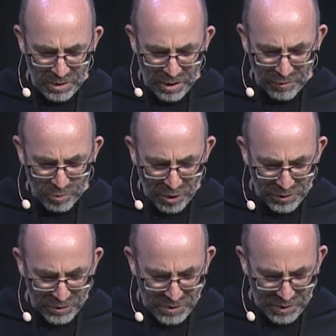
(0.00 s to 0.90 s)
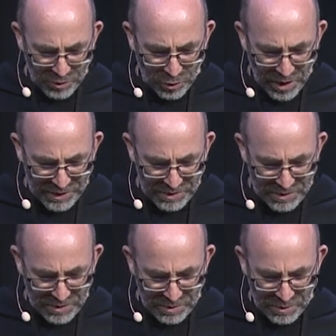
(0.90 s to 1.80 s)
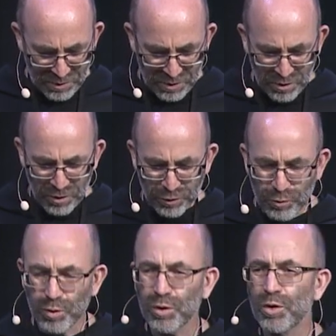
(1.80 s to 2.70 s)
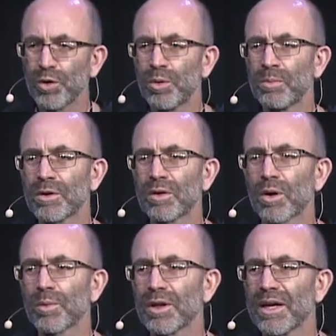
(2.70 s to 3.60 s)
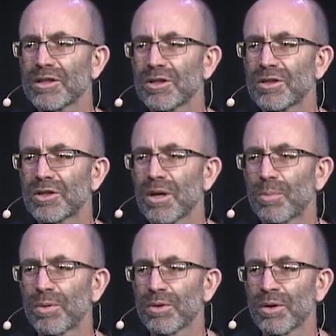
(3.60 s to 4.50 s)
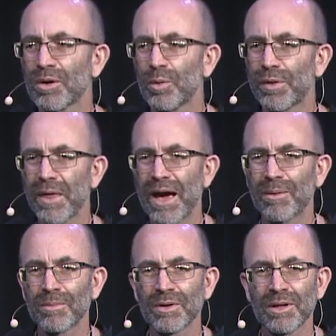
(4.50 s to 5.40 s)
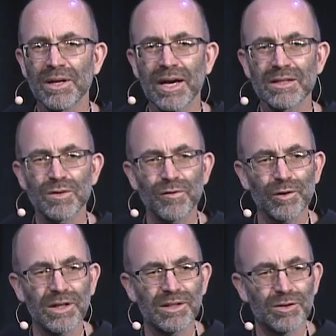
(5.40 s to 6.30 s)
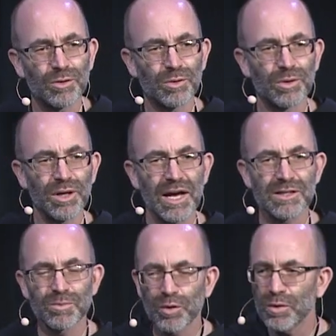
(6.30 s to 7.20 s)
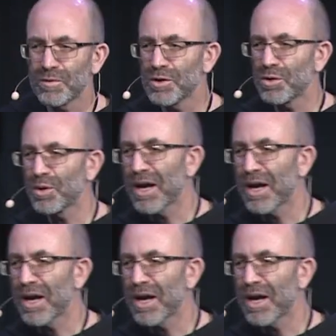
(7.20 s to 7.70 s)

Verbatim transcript: of brothers in Christ through whom your relationship with them has freed you, has moved you,